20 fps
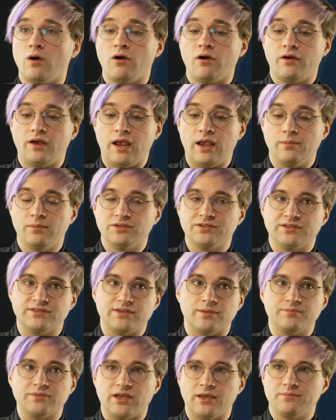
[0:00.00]
are able to
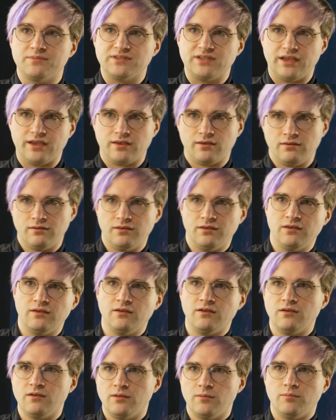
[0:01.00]
sometimes like
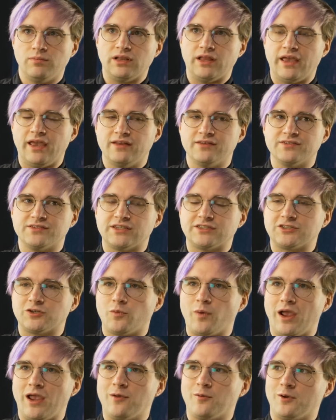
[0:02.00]
play it in such a
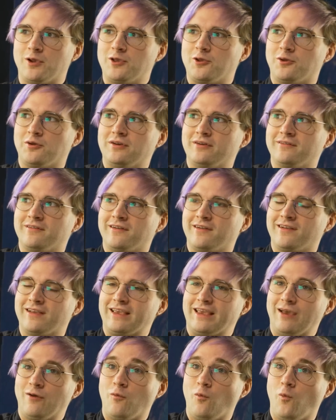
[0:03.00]
way where you can
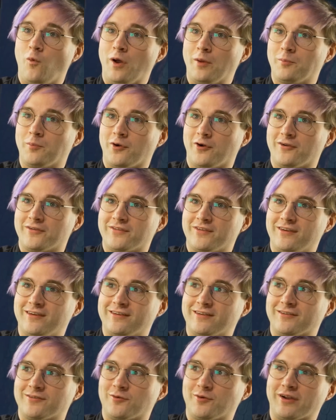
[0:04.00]
get one person
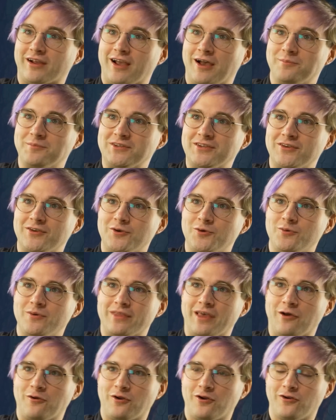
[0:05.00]
to sort of come to you
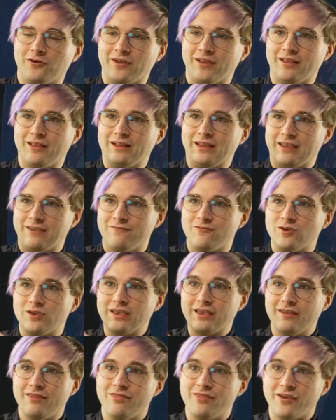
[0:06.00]
without hurting. Like if you can
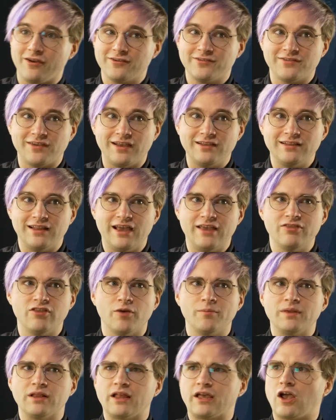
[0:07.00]
get in their sight line,
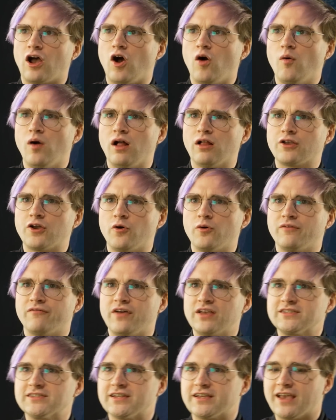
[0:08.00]
they'll be like, oh, I'll go
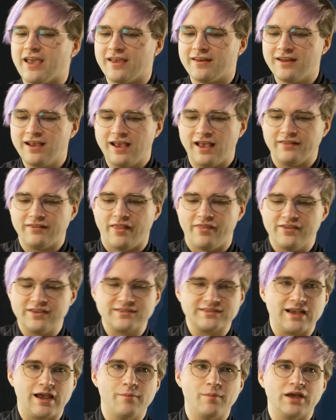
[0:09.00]
investigate. And then
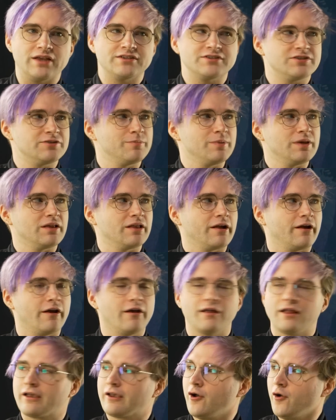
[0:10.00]
this guy might just be
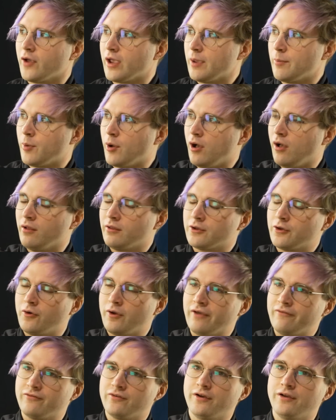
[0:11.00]
like, okay, Paul, go
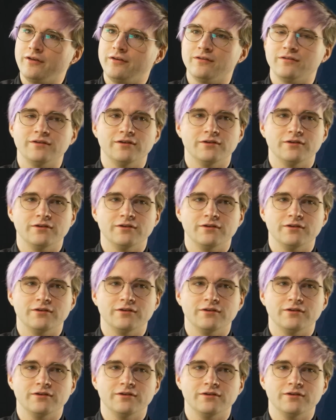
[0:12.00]
have fun.